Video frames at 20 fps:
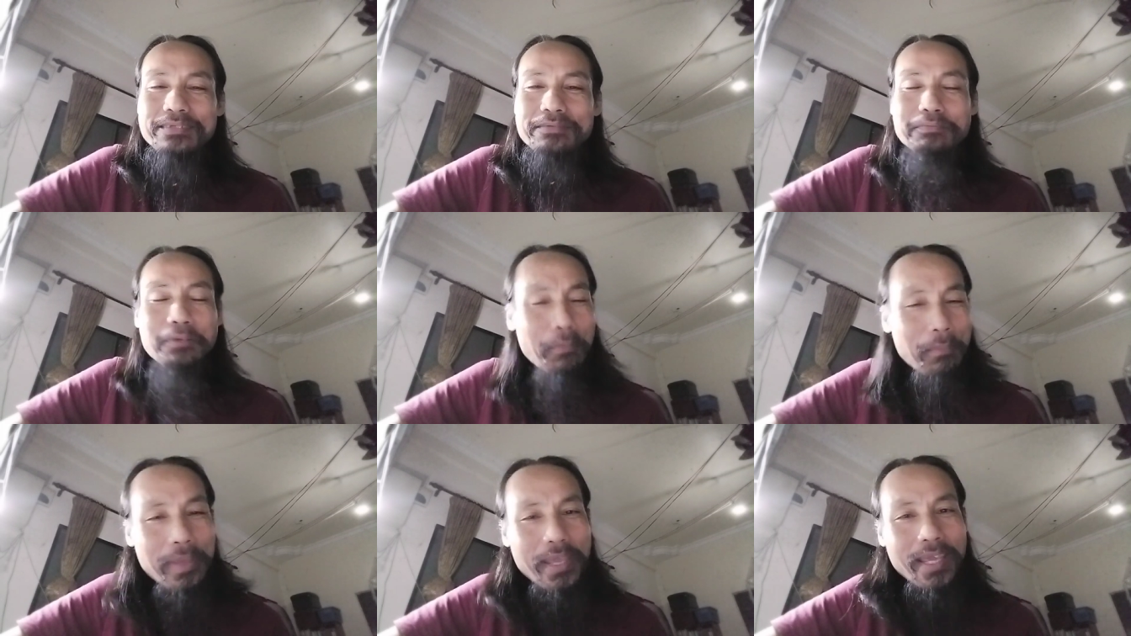
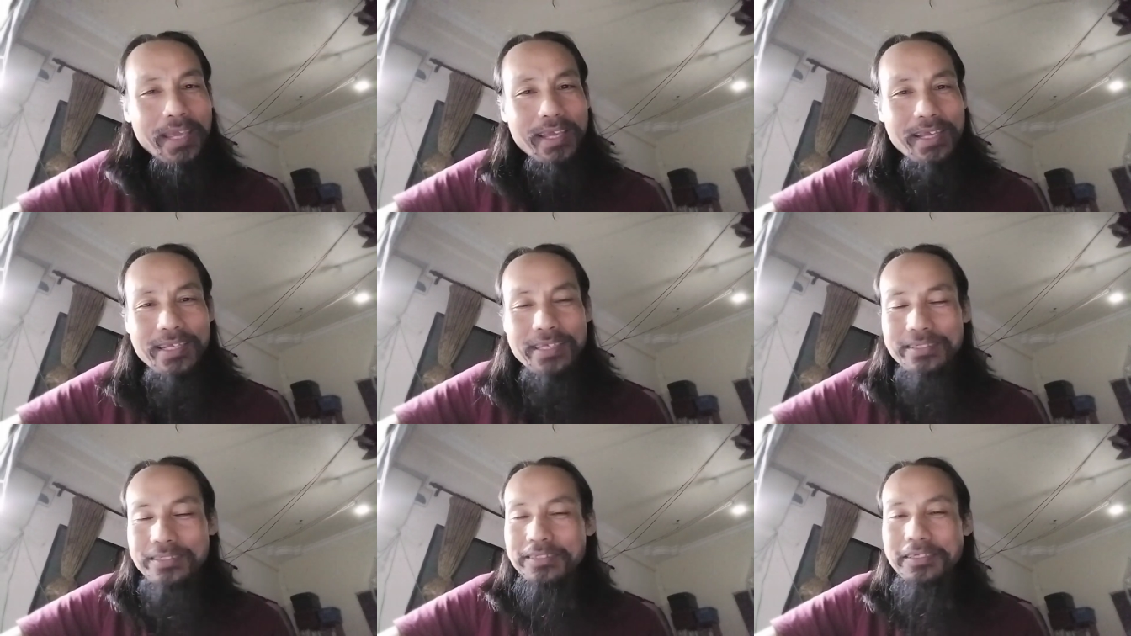For me,
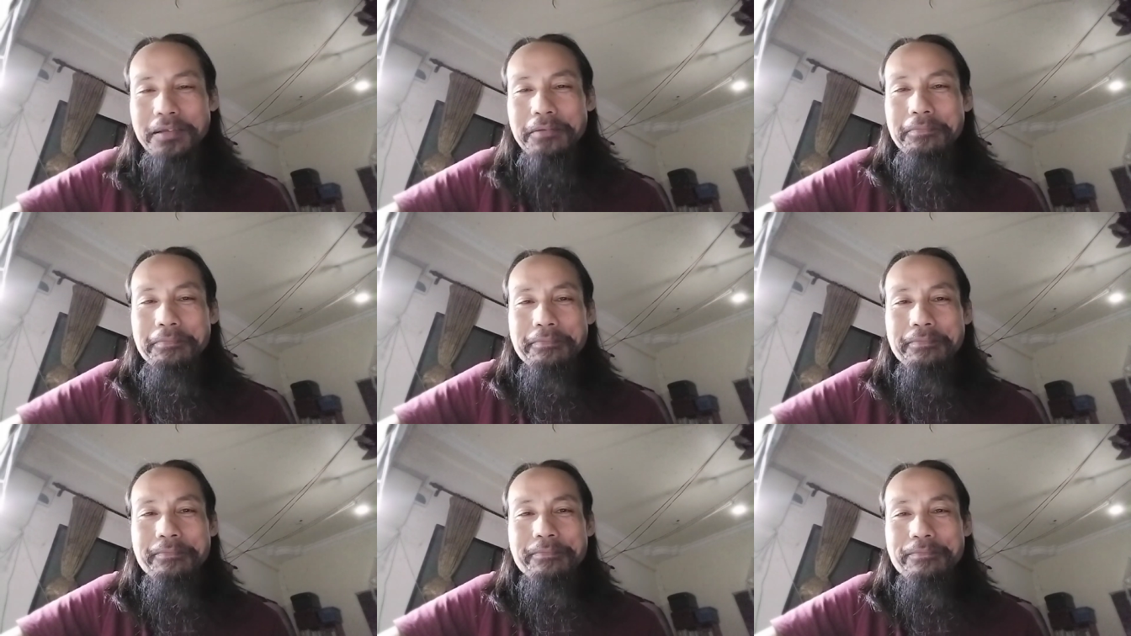it's
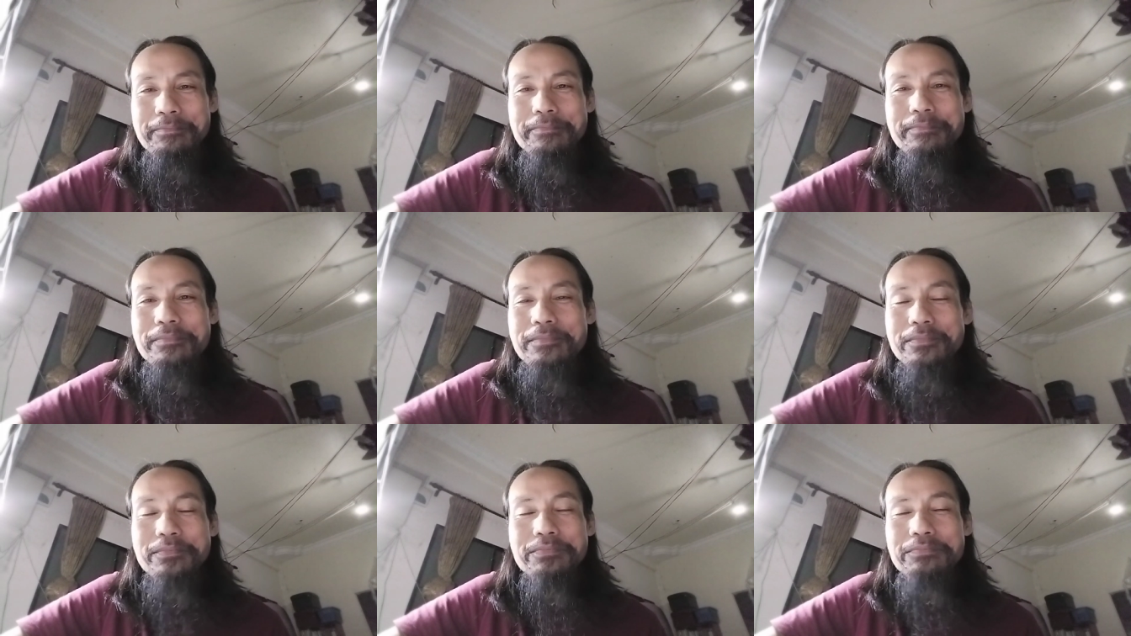
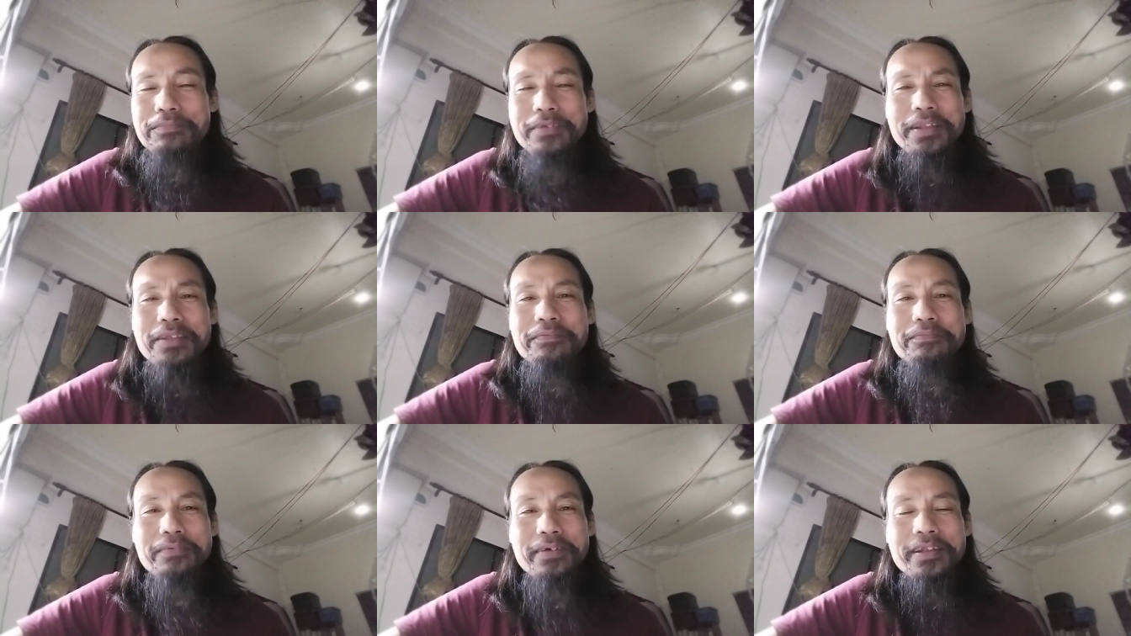
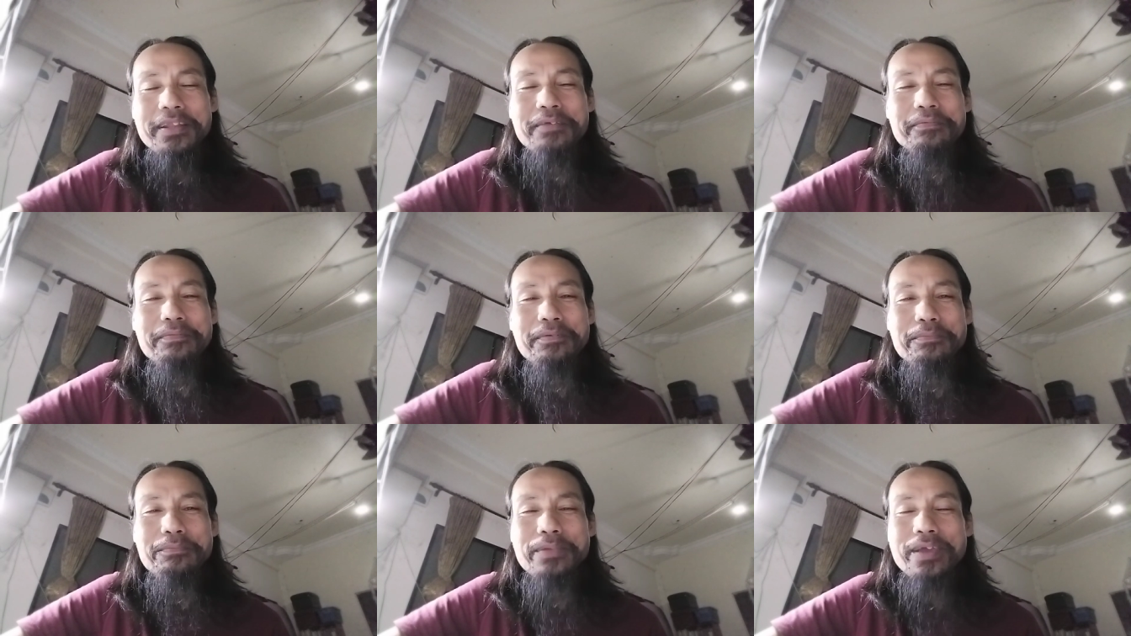very funny
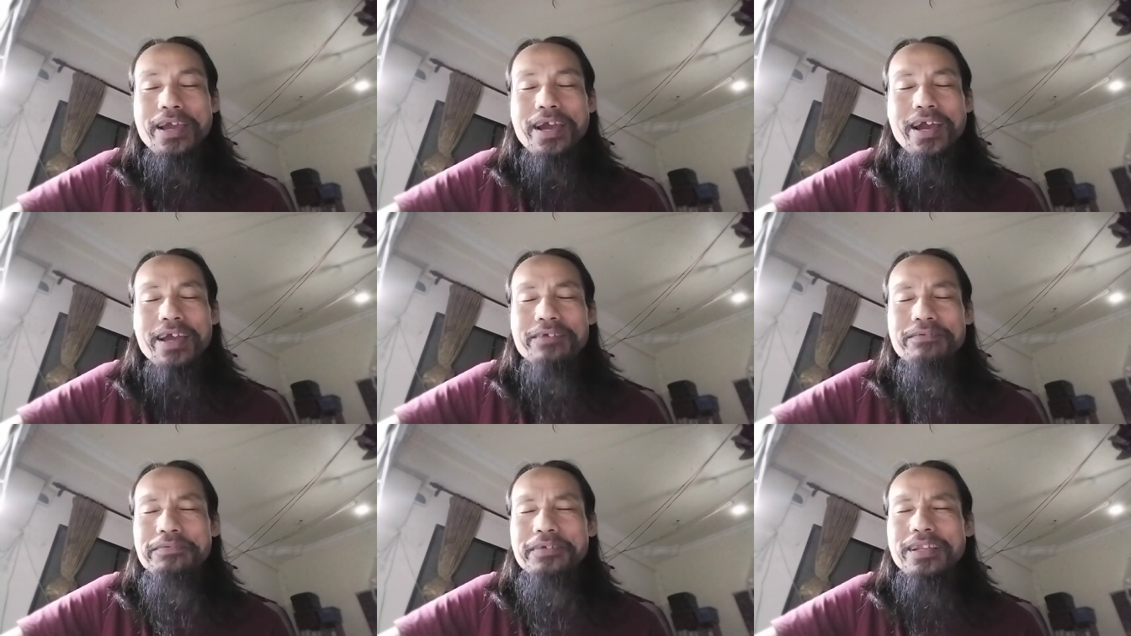for me.
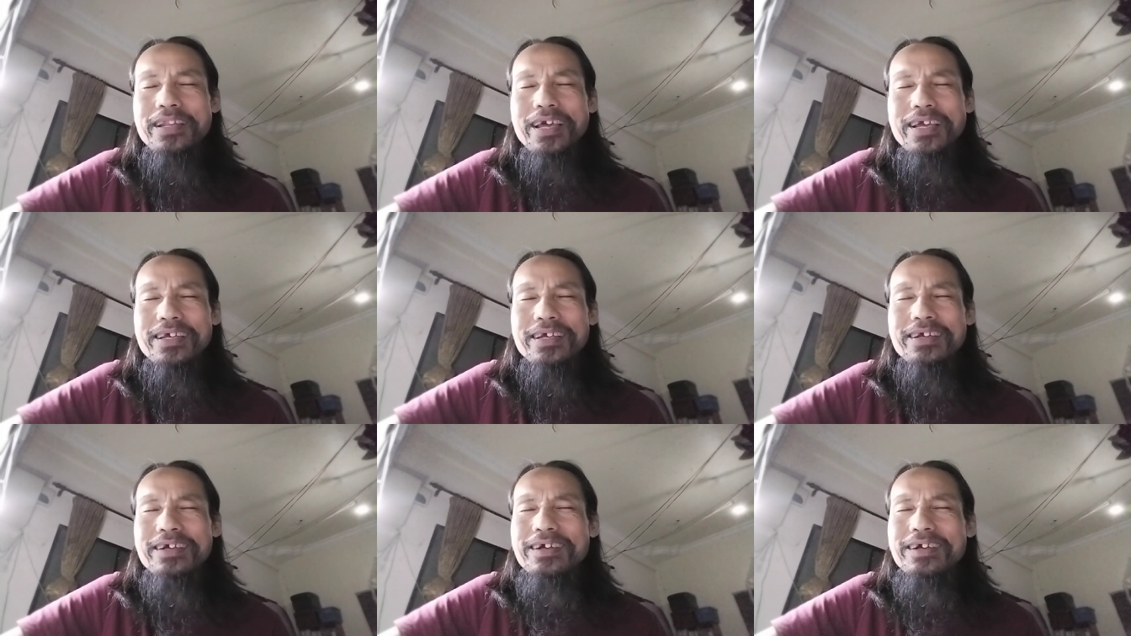I feel like